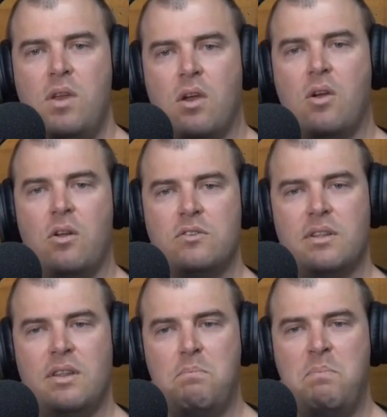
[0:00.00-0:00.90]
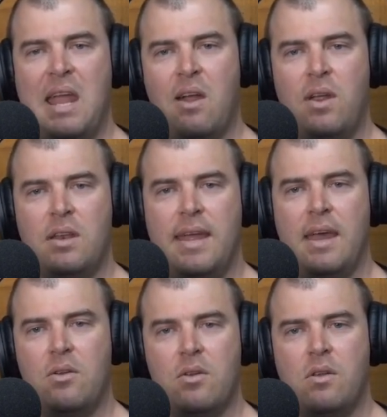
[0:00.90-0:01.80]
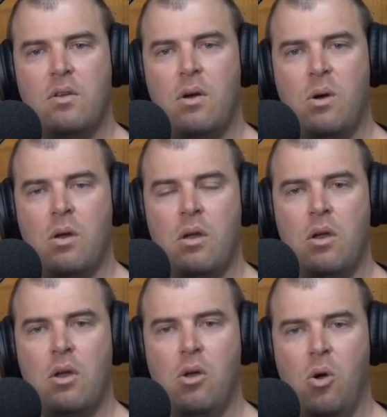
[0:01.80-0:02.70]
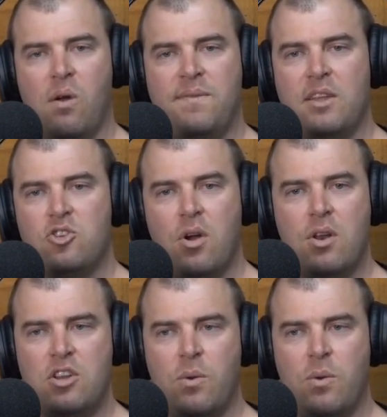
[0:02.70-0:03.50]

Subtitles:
where you're constantly bearing down on a dog, or if they try to